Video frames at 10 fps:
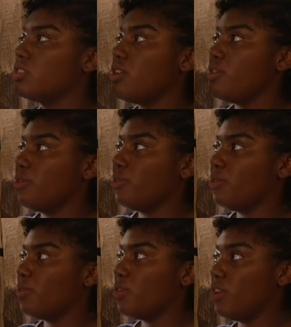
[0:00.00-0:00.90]

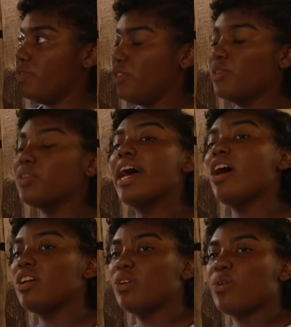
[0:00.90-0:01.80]
also, if you
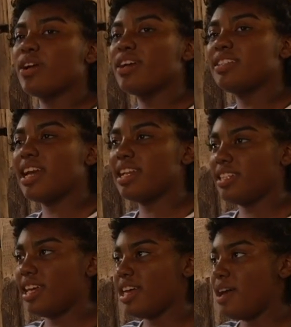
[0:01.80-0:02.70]
get on a horse,
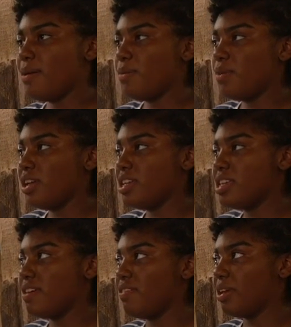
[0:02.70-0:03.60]
I'd say that
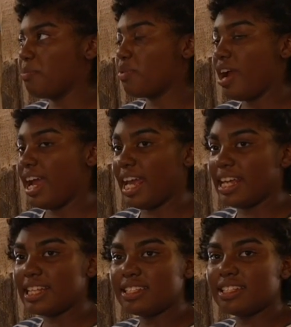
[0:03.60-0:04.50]
giving
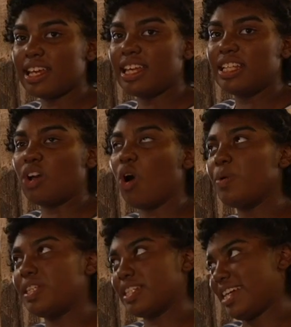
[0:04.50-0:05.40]
praise is
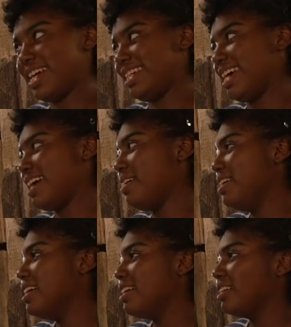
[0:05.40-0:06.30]
always a good
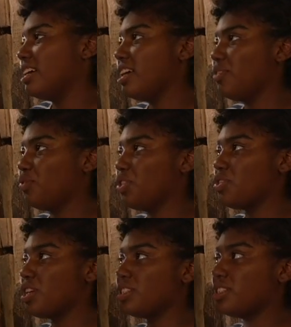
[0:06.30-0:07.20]
idea. If
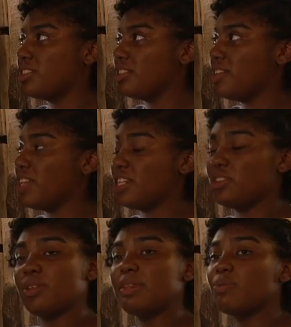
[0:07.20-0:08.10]
you just if they
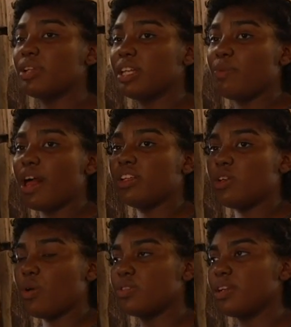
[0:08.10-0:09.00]
do something really well,
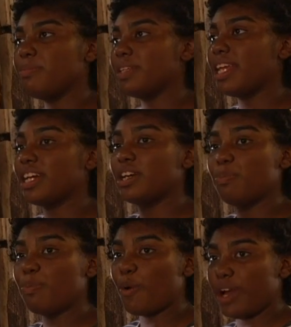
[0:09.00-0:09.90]
you always want to be like
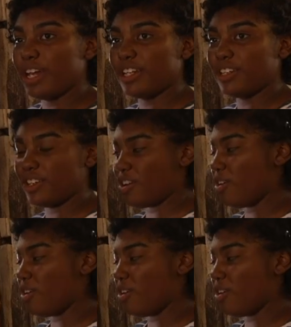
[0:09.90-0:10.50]
good boy, good